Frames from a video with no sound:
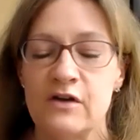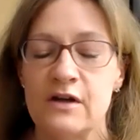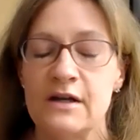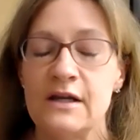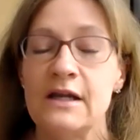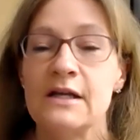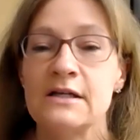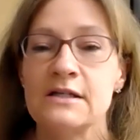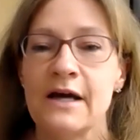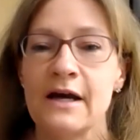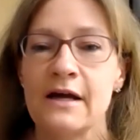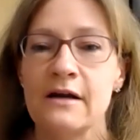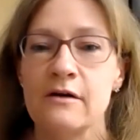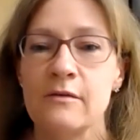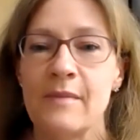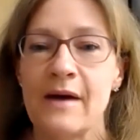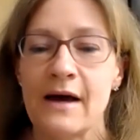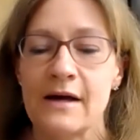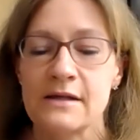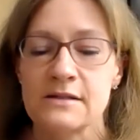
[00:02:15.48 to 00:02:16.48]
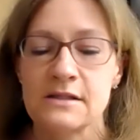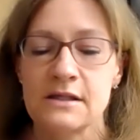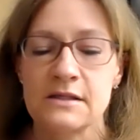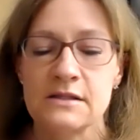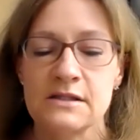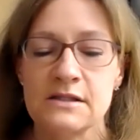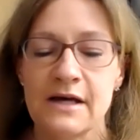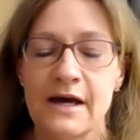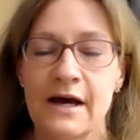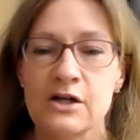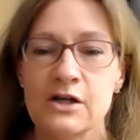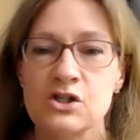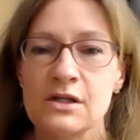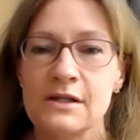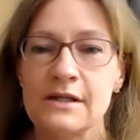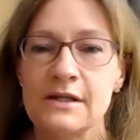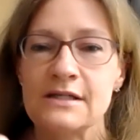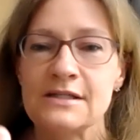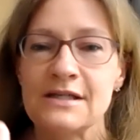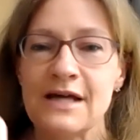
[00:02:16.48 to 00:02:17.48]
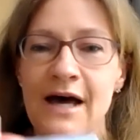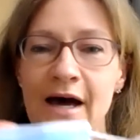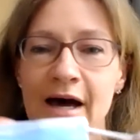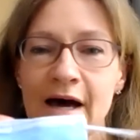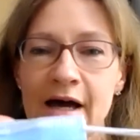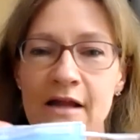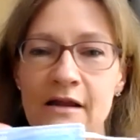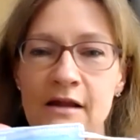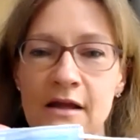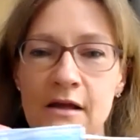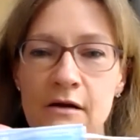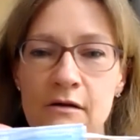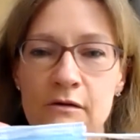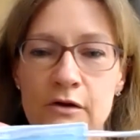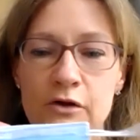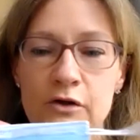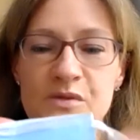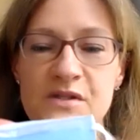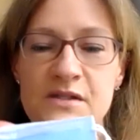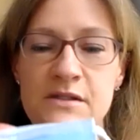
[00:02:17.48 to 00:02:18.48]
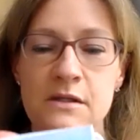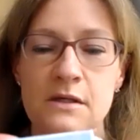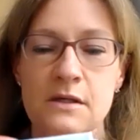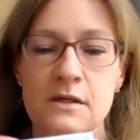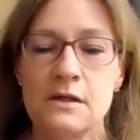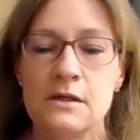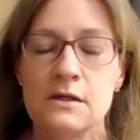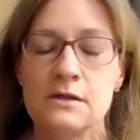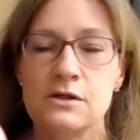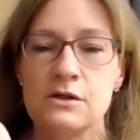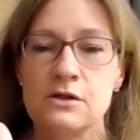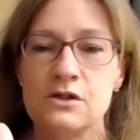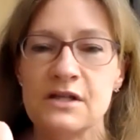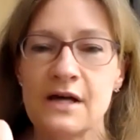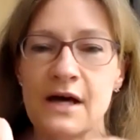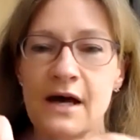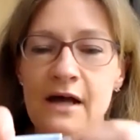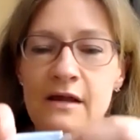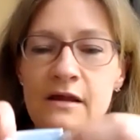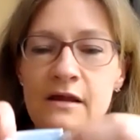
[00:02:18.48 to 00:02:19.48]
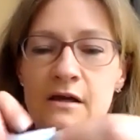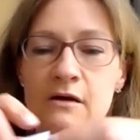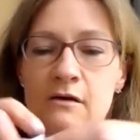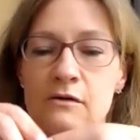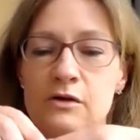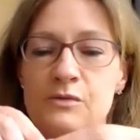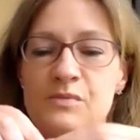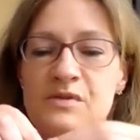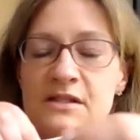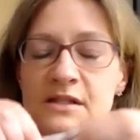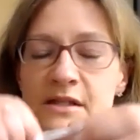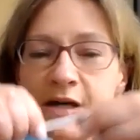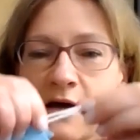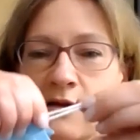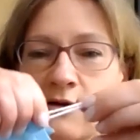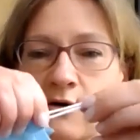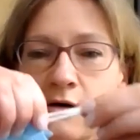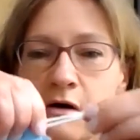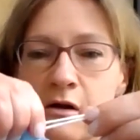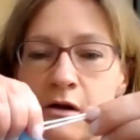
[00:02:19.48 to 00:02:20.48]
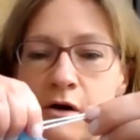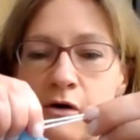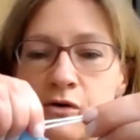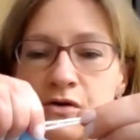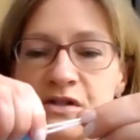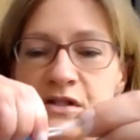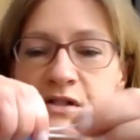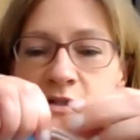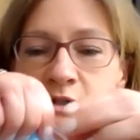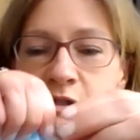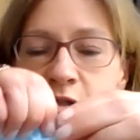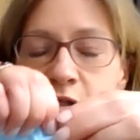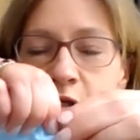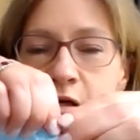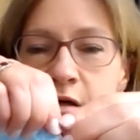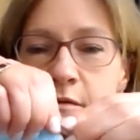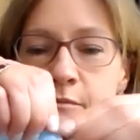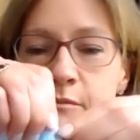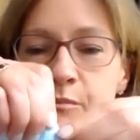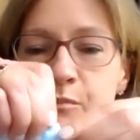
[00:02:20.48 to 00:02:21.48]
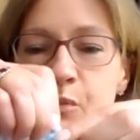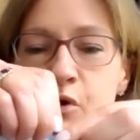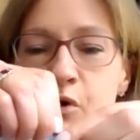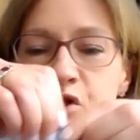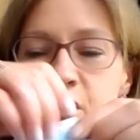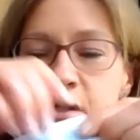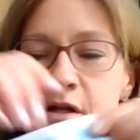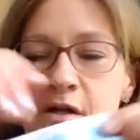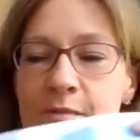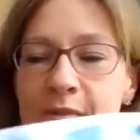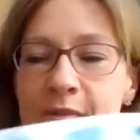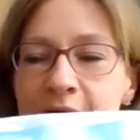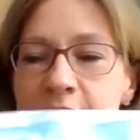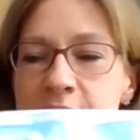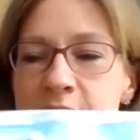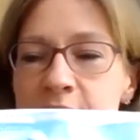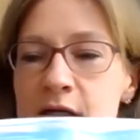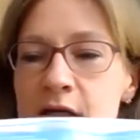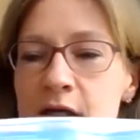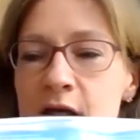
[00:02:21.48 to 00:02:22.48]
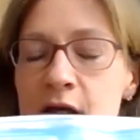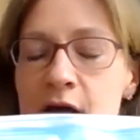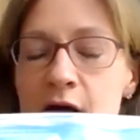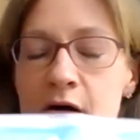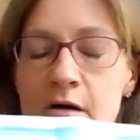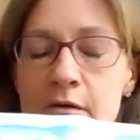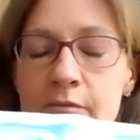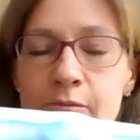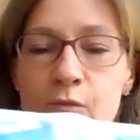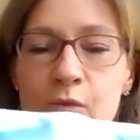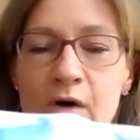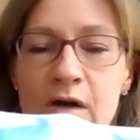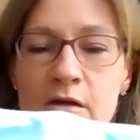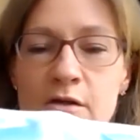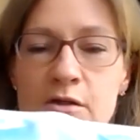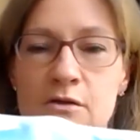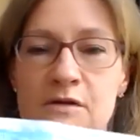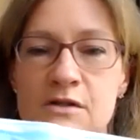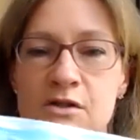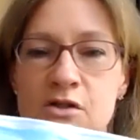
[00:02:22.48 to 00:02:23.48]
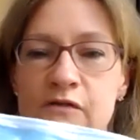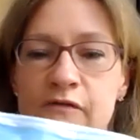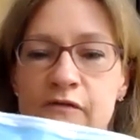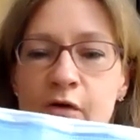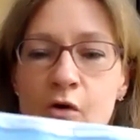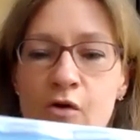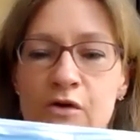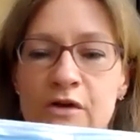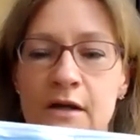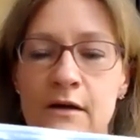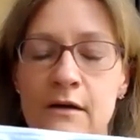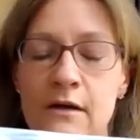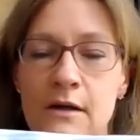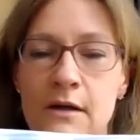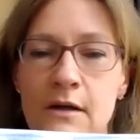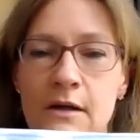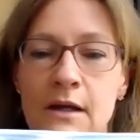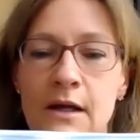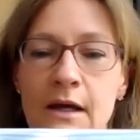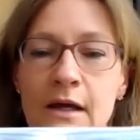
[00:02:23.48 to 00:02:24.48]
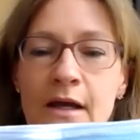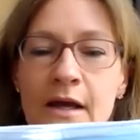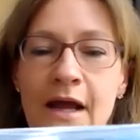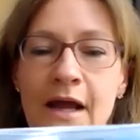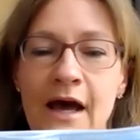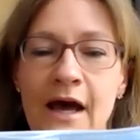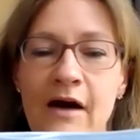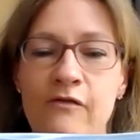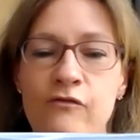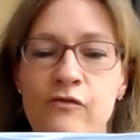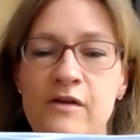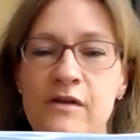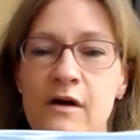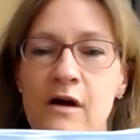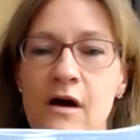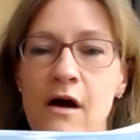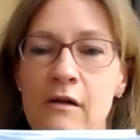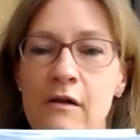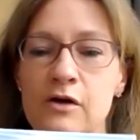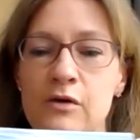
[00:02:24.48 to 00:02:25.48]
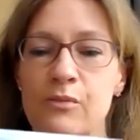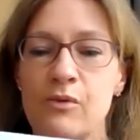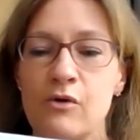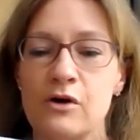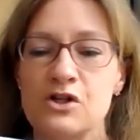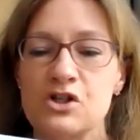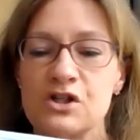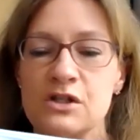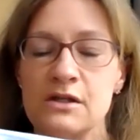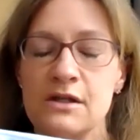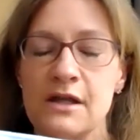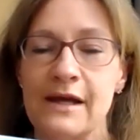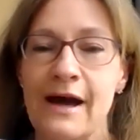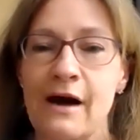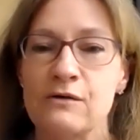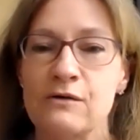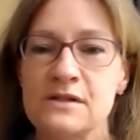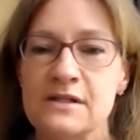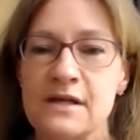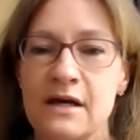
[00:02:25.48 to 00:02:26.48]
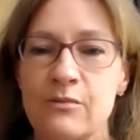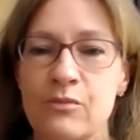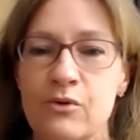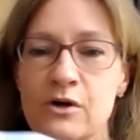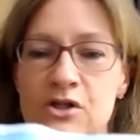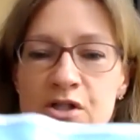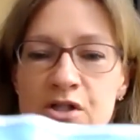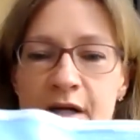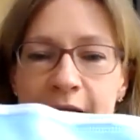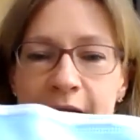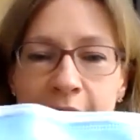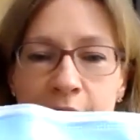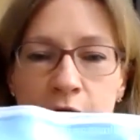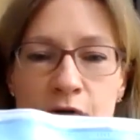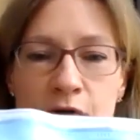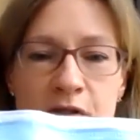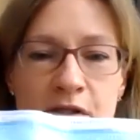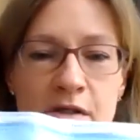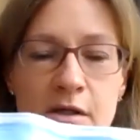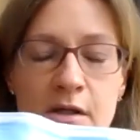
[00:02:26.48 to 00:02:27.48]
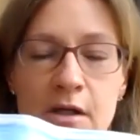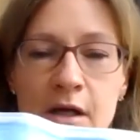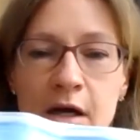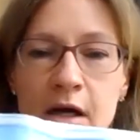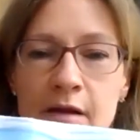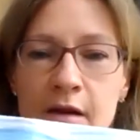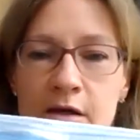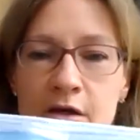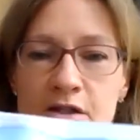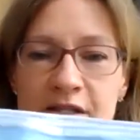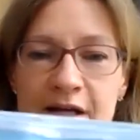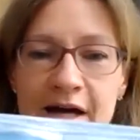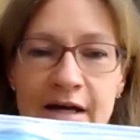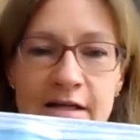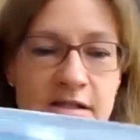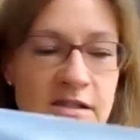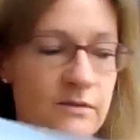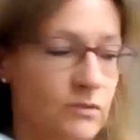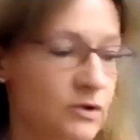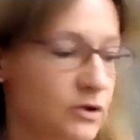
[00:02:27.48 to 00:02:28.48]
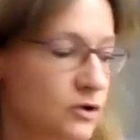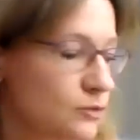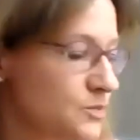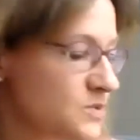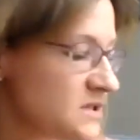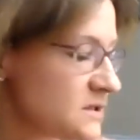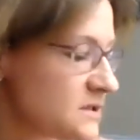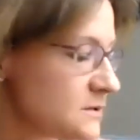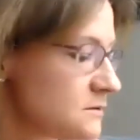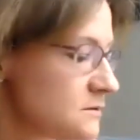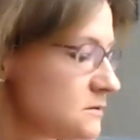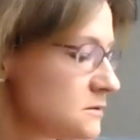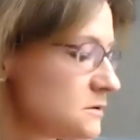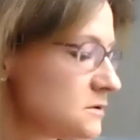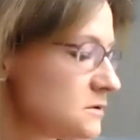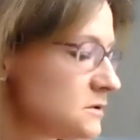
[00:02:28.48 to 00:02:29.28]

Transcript: you need a tighter mask is to actually tie the ear loops. So you tie the ear loops together close to the portion of the mask here. What you do is you fold it in half with a colored portion, the outside portion out, and then you tie some loops.